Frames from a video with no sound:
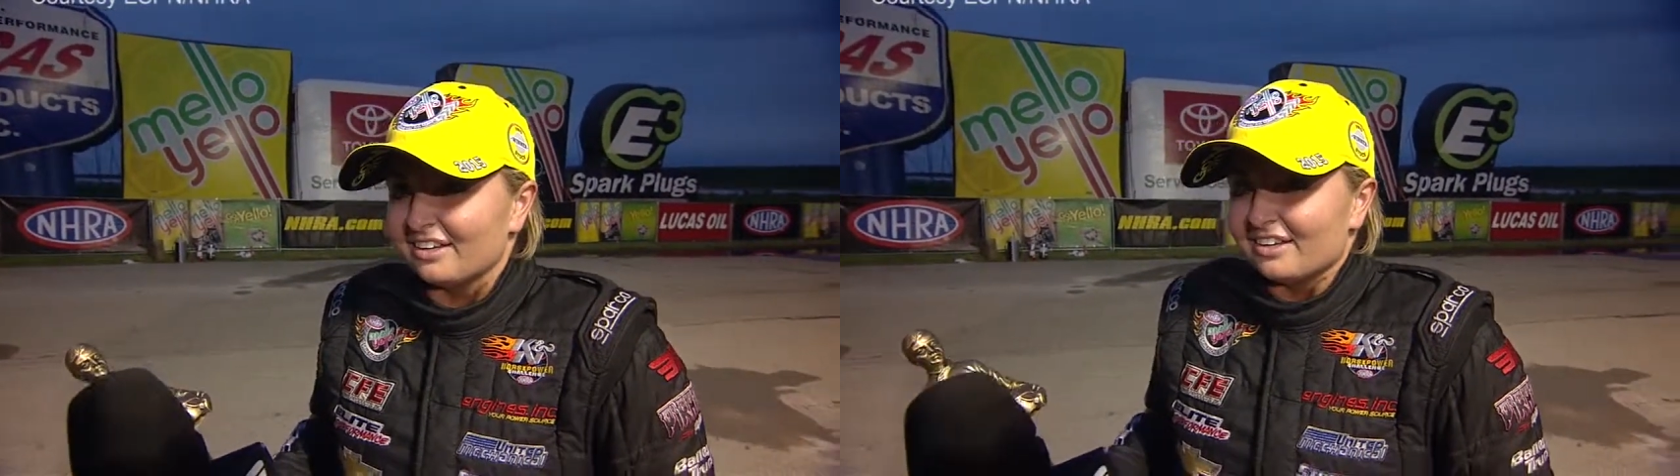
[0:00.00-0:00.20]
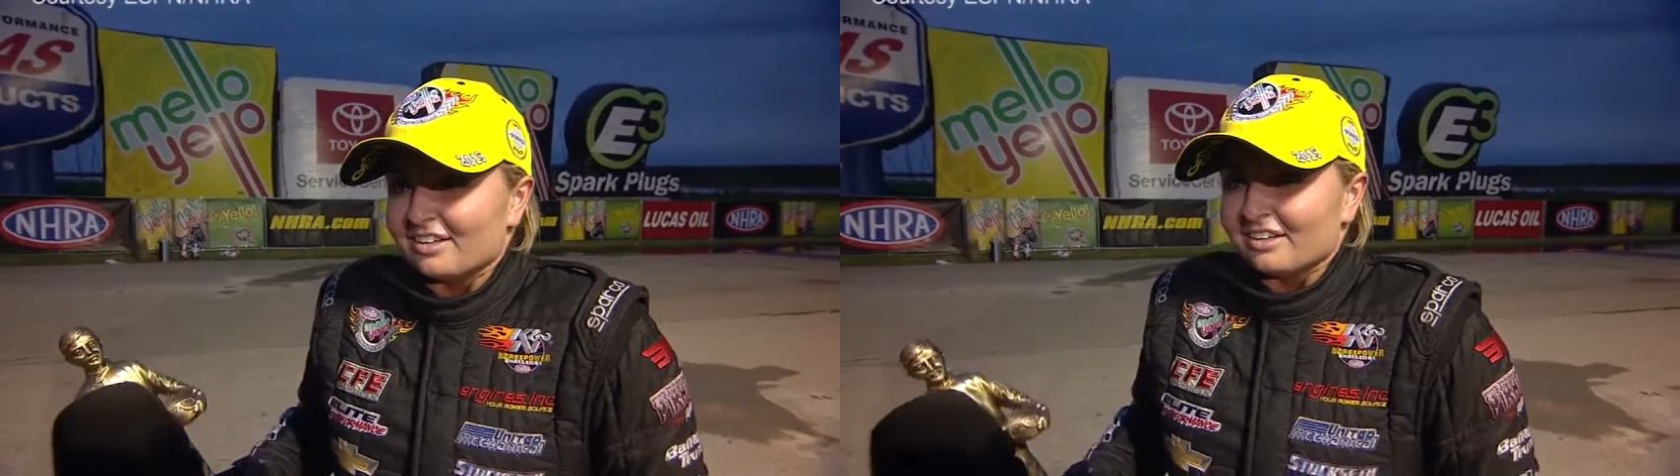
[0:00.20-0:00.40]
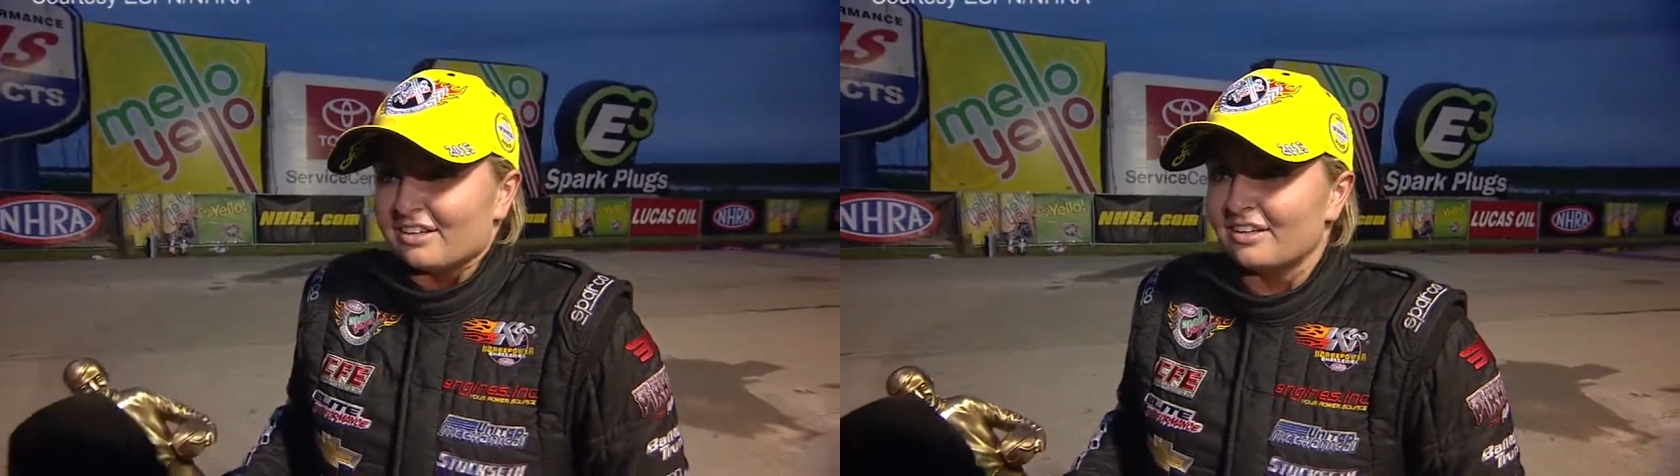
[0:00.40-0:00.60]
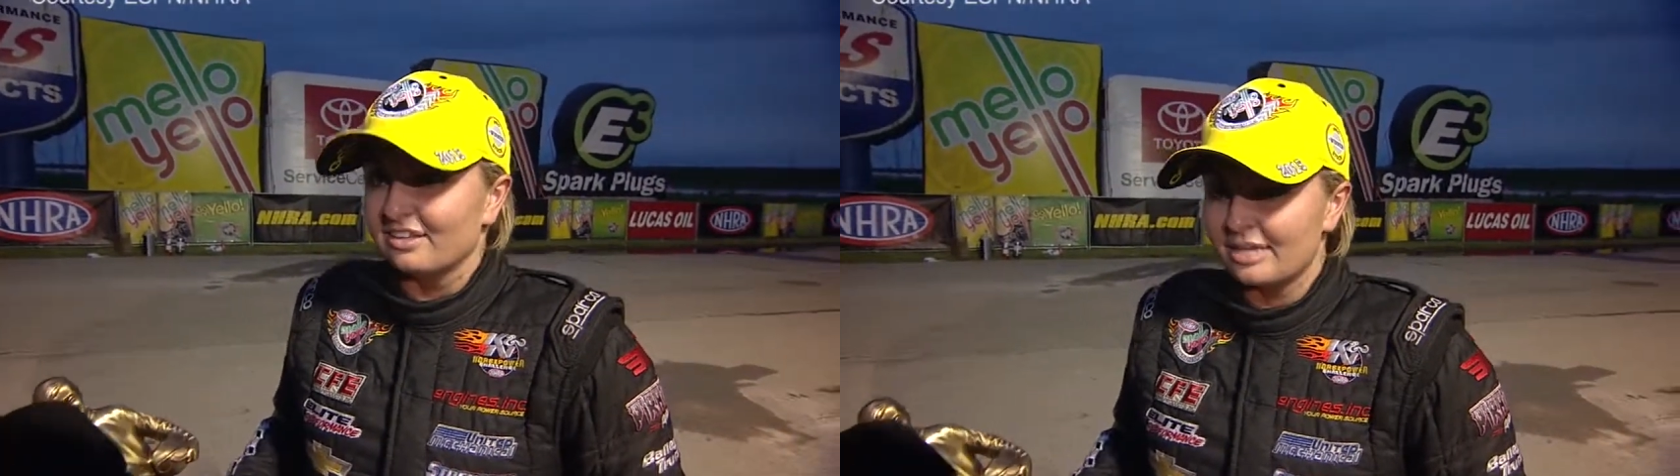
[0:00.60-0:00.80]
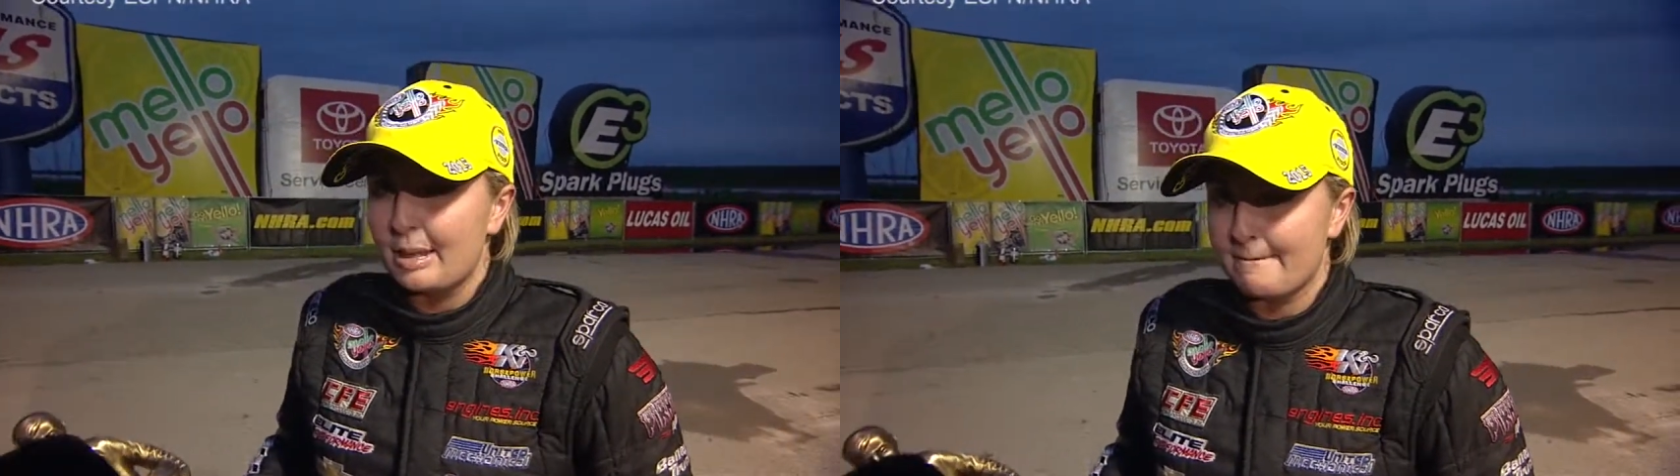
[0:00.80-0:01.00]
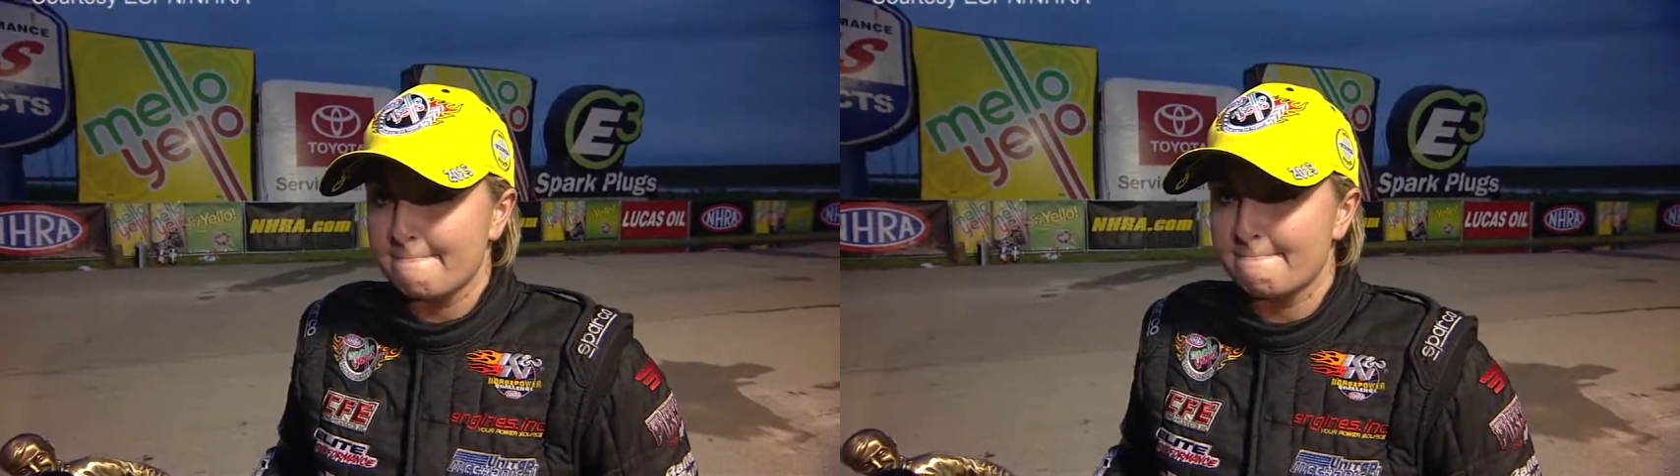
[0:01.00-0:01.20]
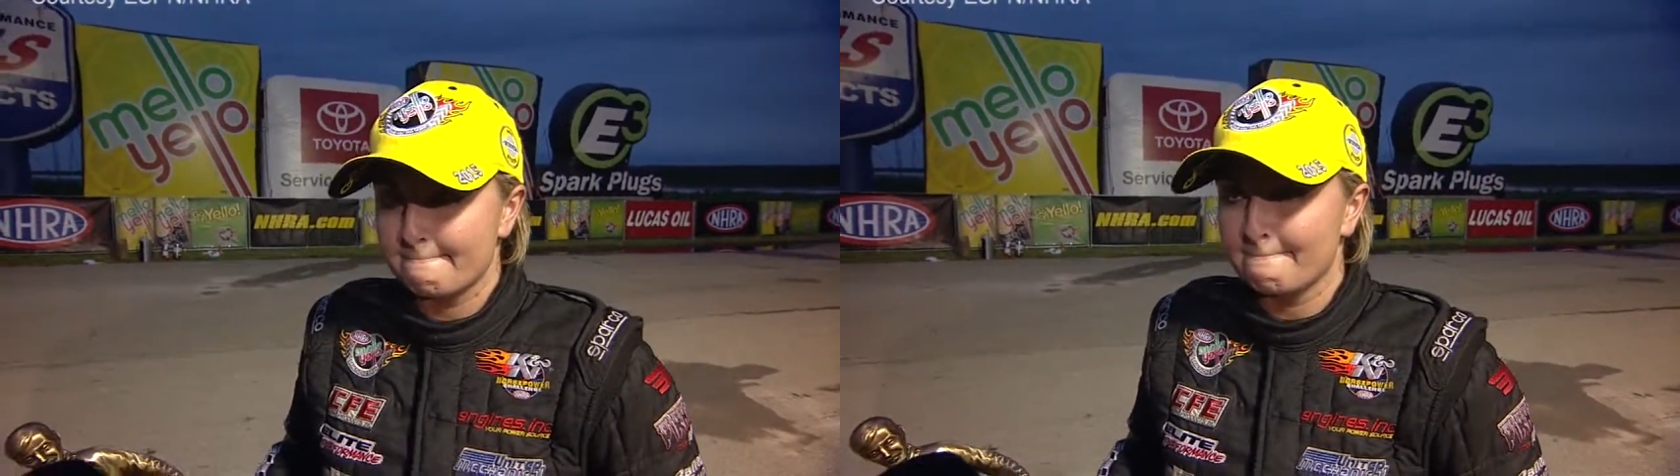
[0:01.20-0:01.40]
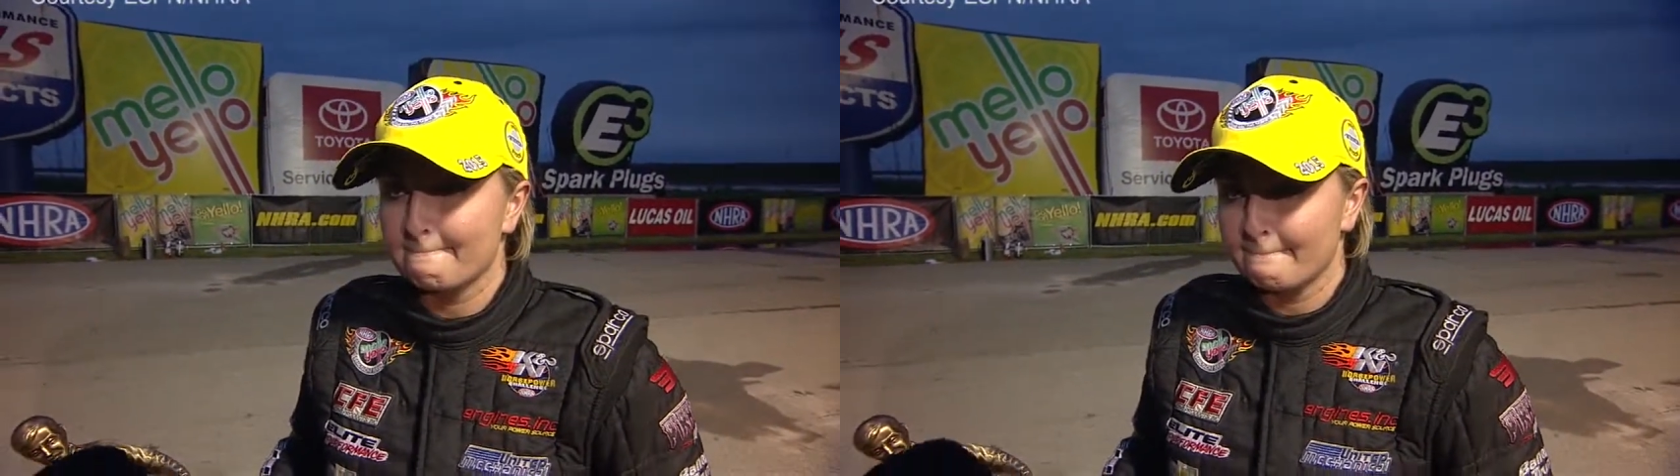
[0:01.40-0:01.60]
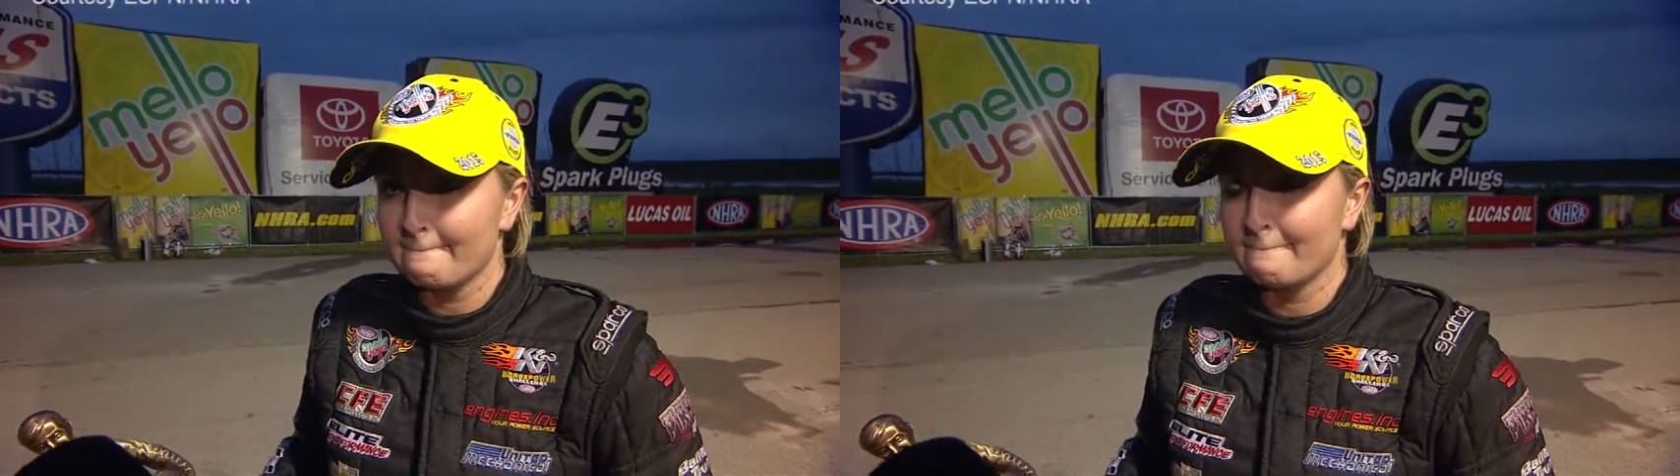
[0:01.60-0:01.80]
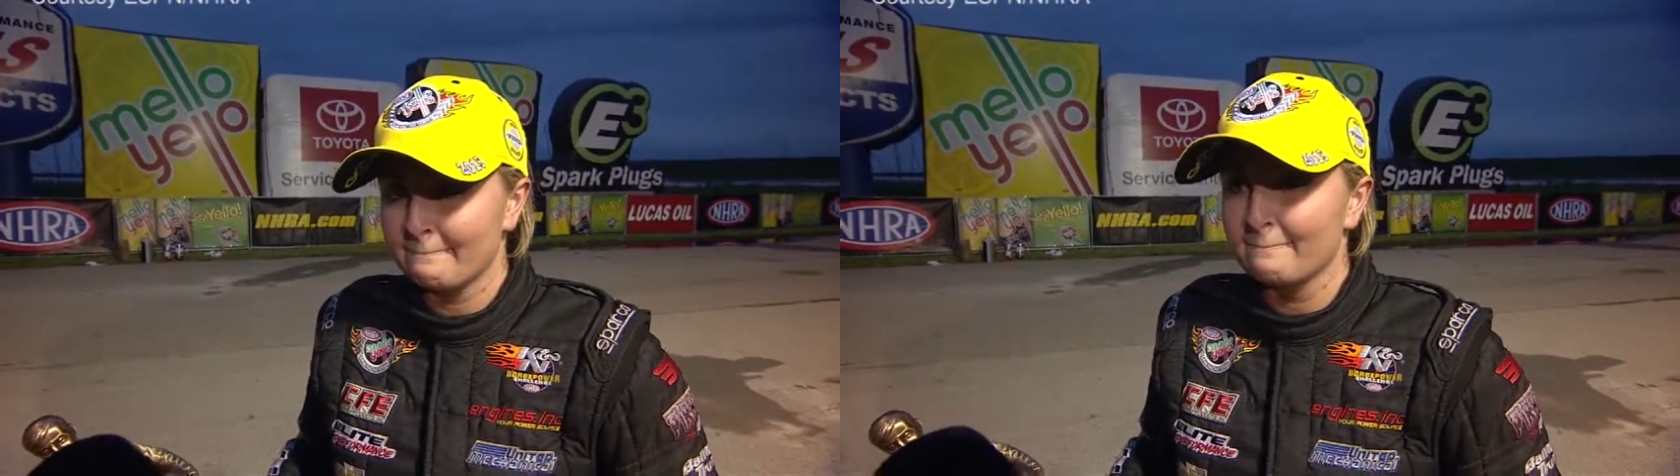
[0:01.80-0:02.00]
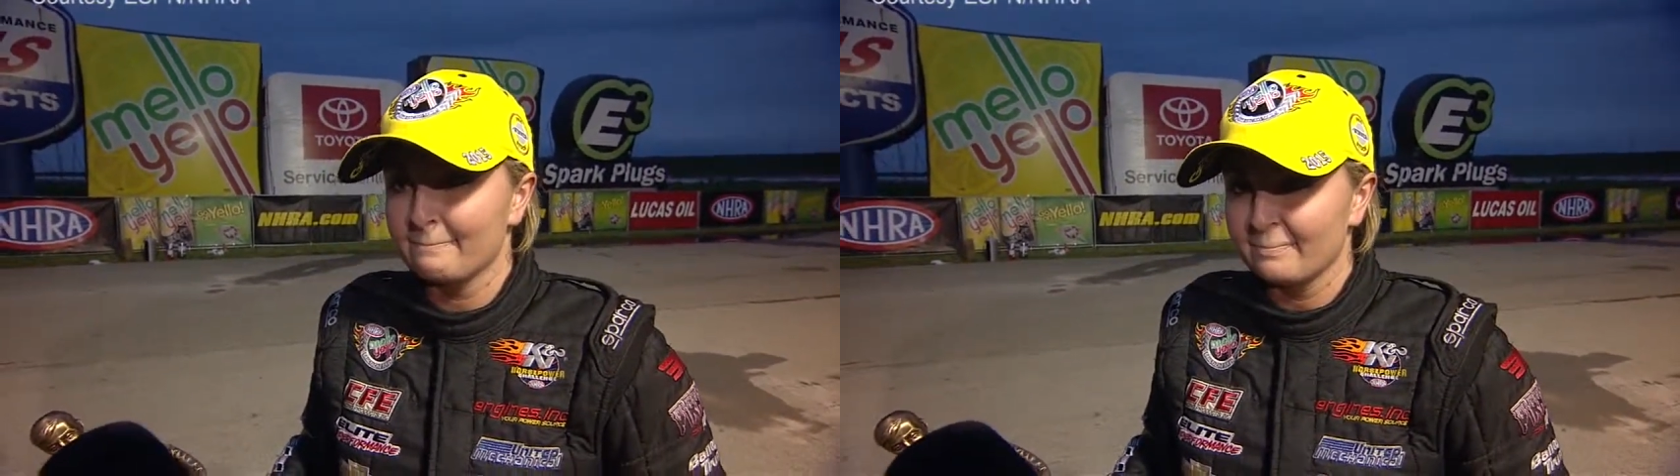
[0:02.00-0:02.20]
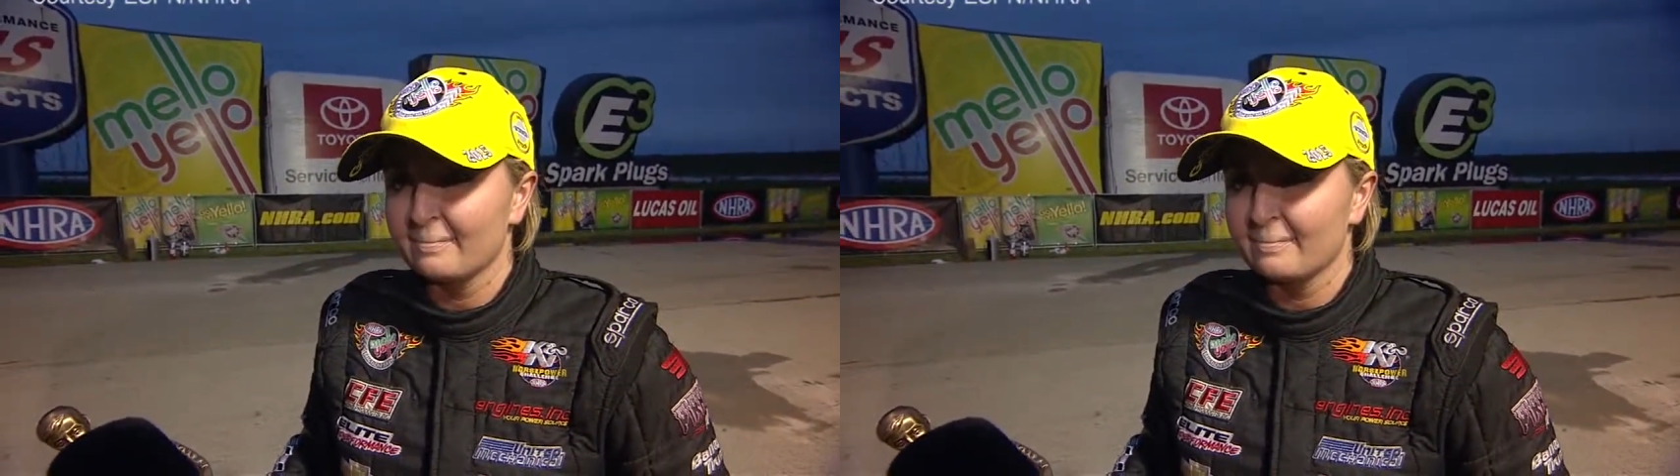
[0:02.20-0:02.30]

I believe it was nine years ago at this racetrack